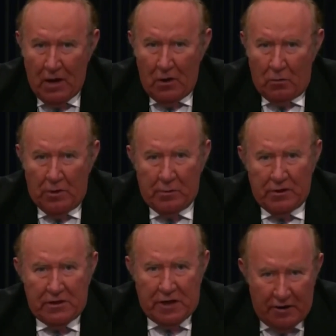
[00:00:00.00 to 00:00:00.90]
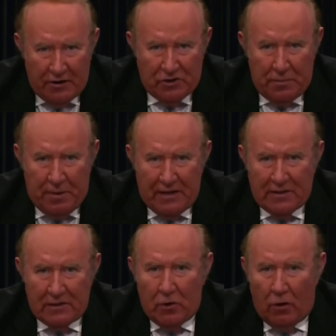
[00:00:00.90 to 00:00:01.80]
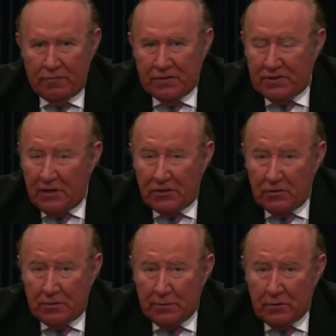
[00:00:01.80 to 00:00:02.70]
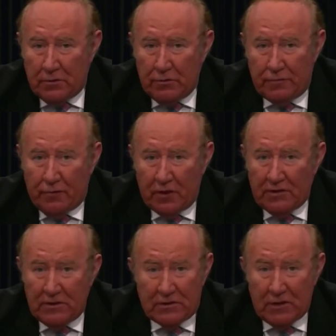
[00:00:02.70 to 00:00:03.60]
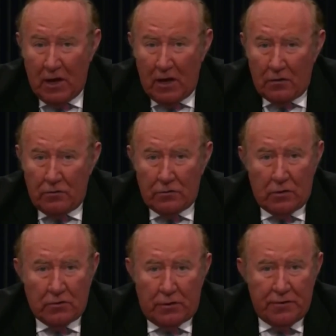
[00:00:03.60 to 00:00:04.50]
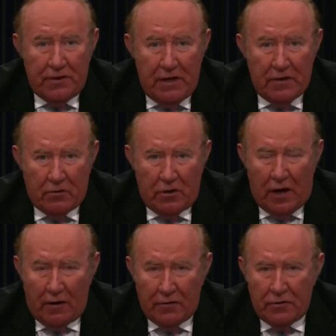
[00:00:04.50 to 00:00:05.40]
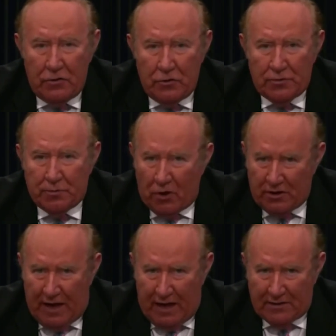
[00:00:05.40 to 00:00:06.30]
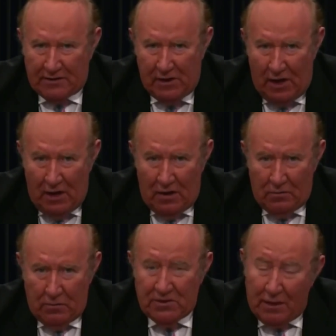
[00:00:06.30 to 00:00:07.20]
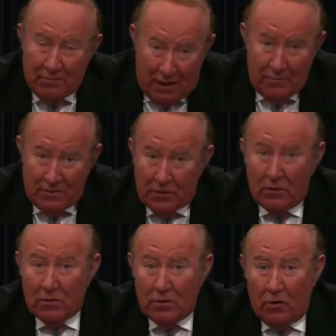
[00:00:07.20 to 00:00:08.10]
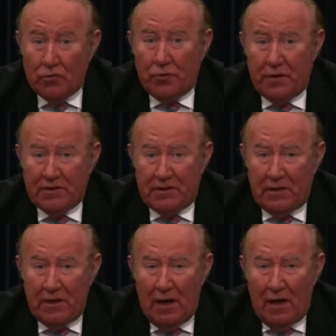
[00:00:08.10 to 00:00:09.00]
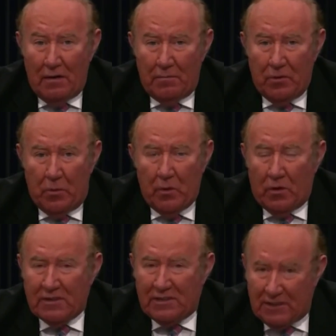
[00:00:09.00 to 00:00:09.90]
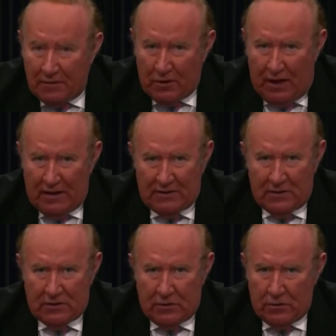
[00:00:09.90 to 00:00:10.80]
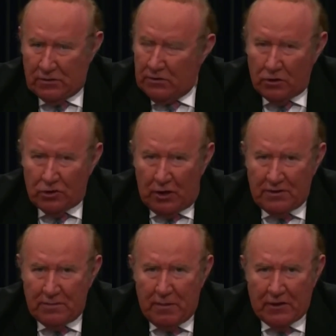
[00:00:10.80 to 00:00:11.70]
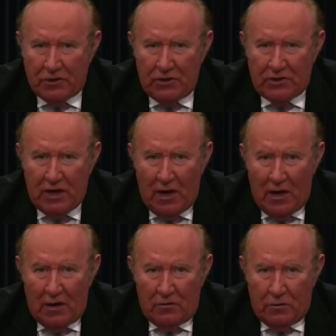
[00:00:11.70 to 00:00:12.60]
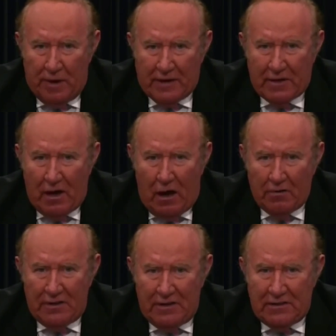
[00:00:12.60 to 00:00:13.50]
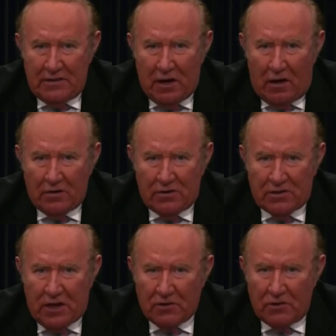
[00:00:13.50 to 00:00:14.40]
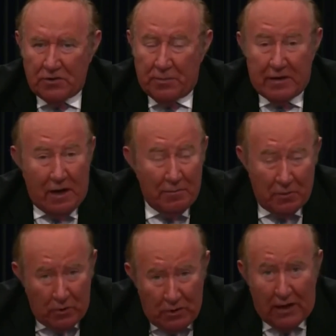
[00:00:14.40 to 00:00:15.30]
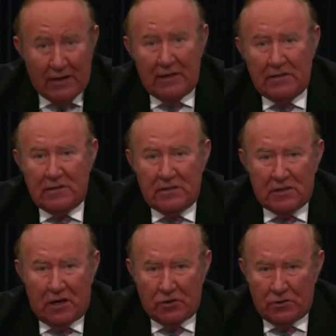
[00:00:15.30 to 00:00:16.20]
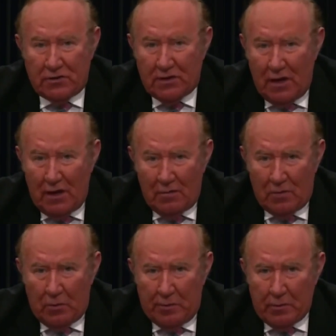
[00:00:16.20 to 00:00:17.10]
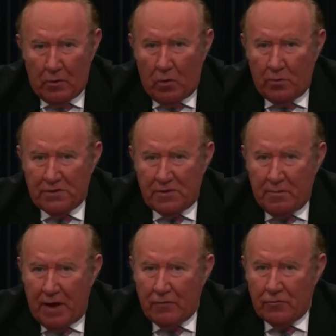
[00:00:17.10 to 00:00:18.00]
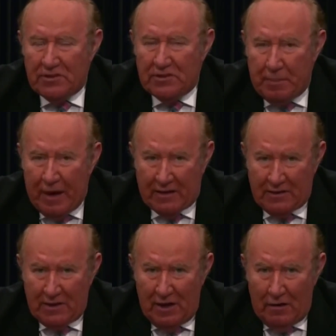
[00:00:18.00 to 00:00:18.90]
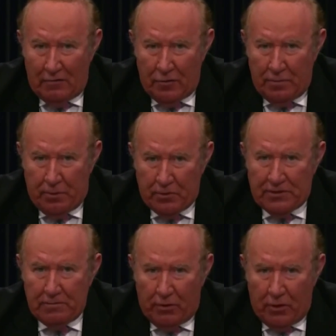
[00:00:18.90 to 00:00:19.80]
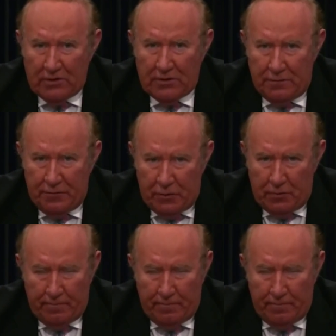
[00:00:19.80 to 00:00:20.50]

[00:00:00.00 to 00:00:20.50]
We will encourage debate and conversation to include voices you don't often hear on other news broadcasts. We'll sometimes court controversy, but we want civilized discourse, not shouting matches, no matter how heated our discussions become, and we like heated discussions, but we will always demand respect for opposing points of view.